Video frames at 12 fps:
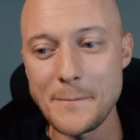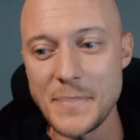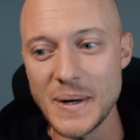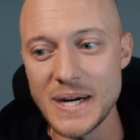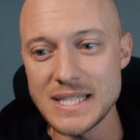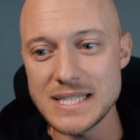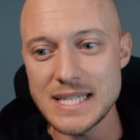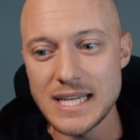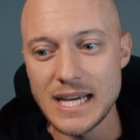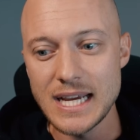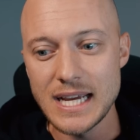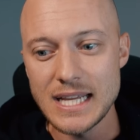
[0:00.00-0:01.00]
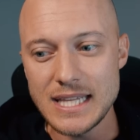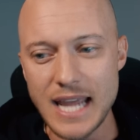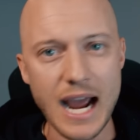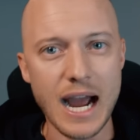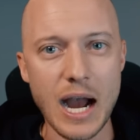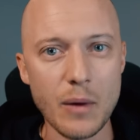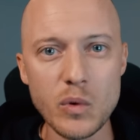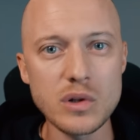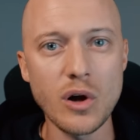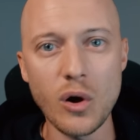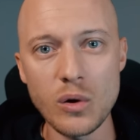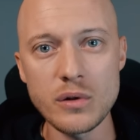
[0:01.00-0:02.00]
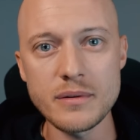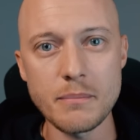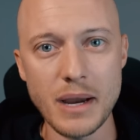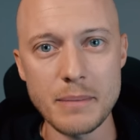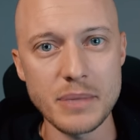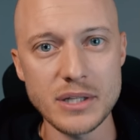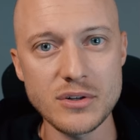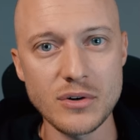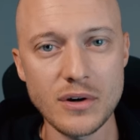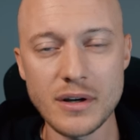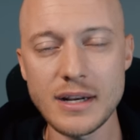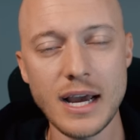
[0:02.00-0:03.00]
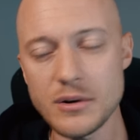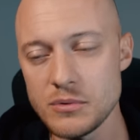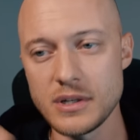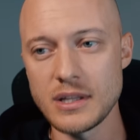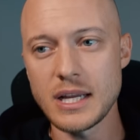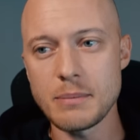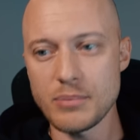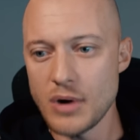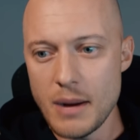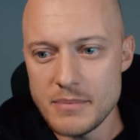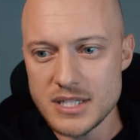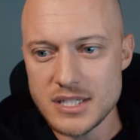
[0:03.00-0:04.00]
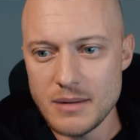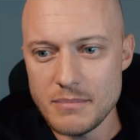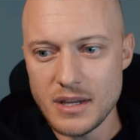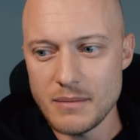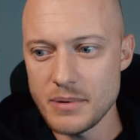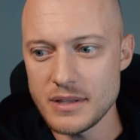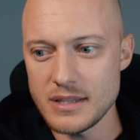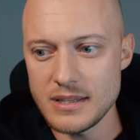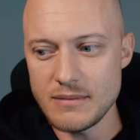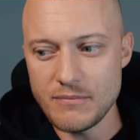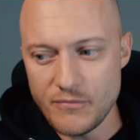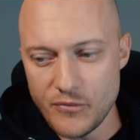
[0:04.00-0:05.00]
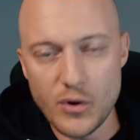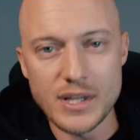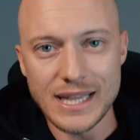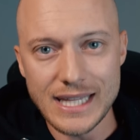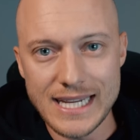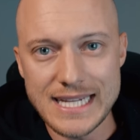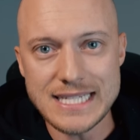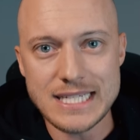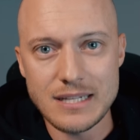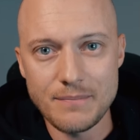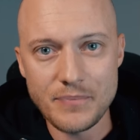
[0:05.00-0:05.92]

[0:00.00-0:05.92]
But yeah, I will hold my Bitcoin. I don't want to like promise something, but for at least